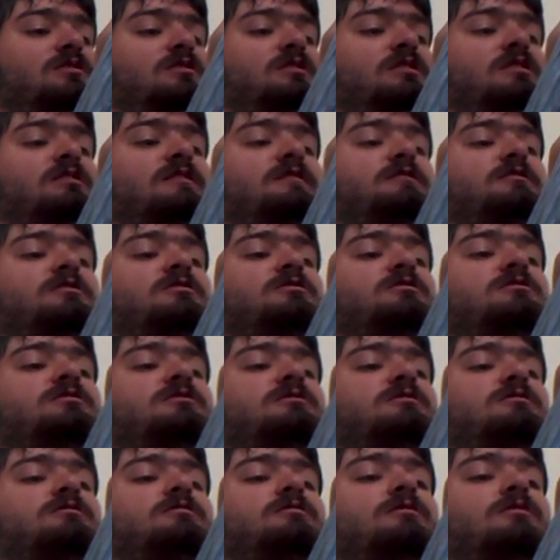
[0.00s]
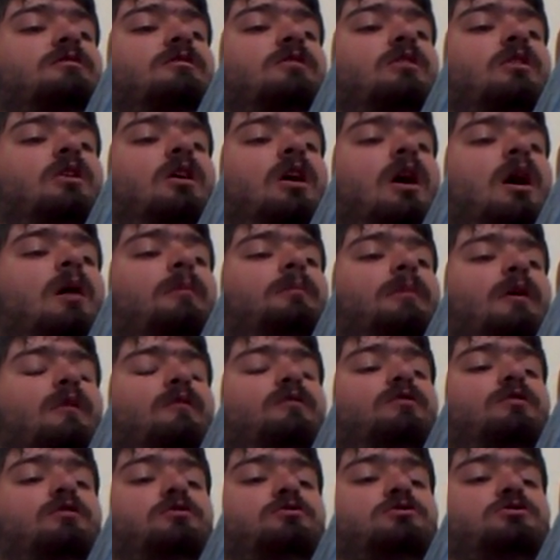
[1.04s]
He lifted her chin. "Come
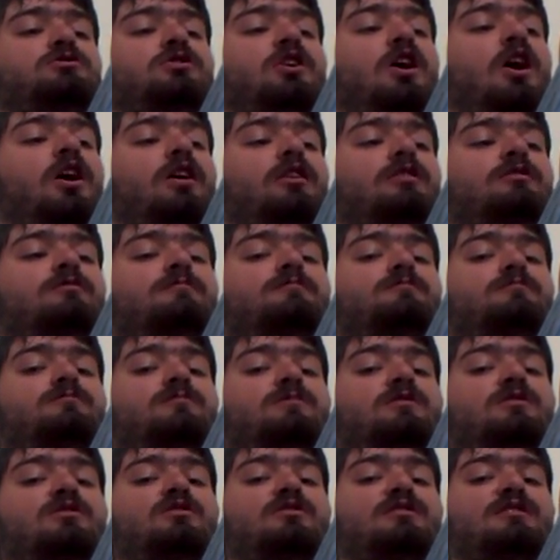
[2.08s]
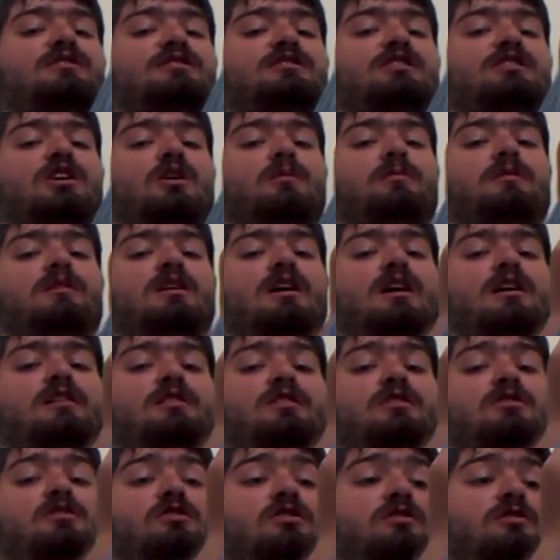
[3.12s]
on, Fluttershy. You can tell me
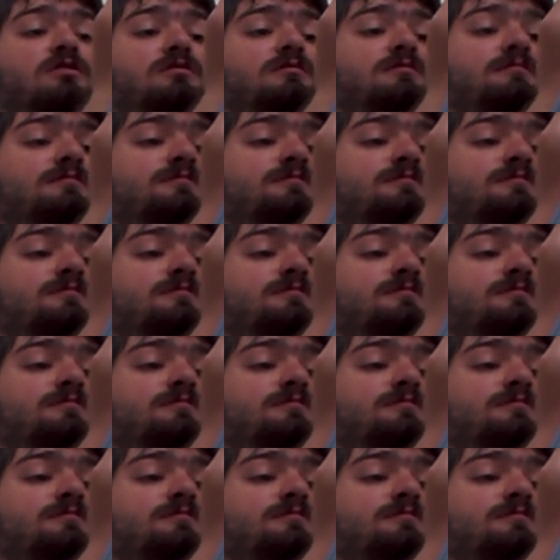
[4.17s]
anything."